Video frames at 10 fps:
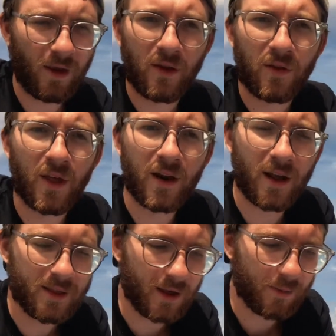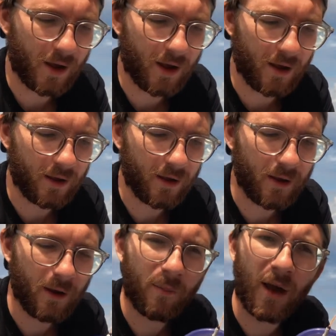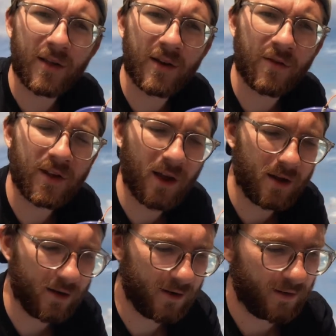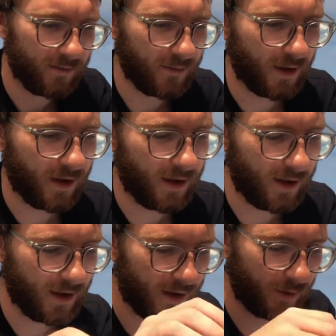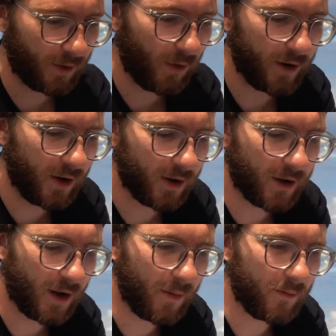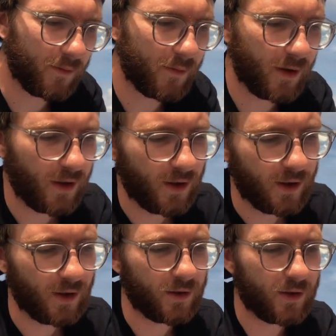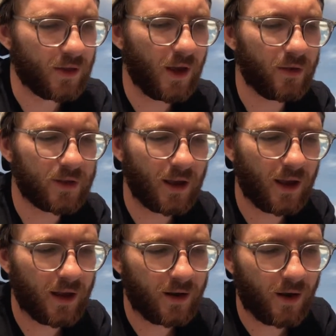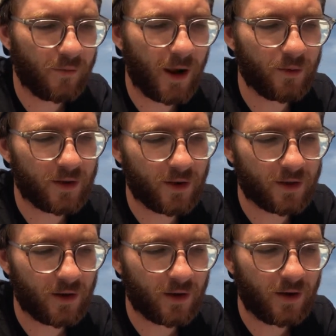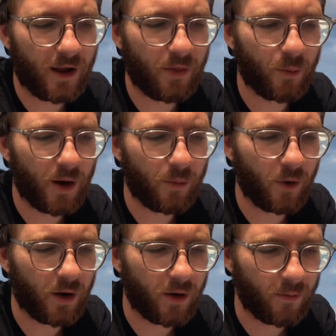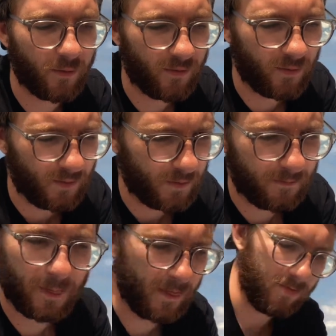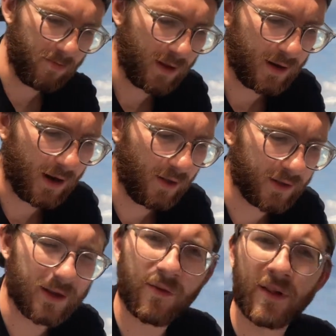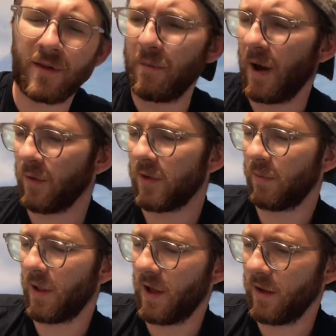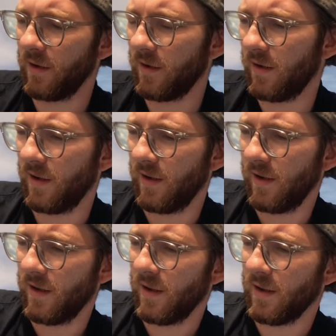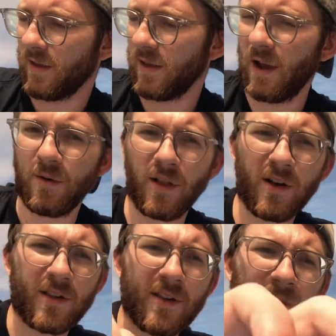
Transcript: Then I take my positive side and I'm going to hook it up to the other side of my resistor on the breadboard. Now let's give this some power supply and see how it looks.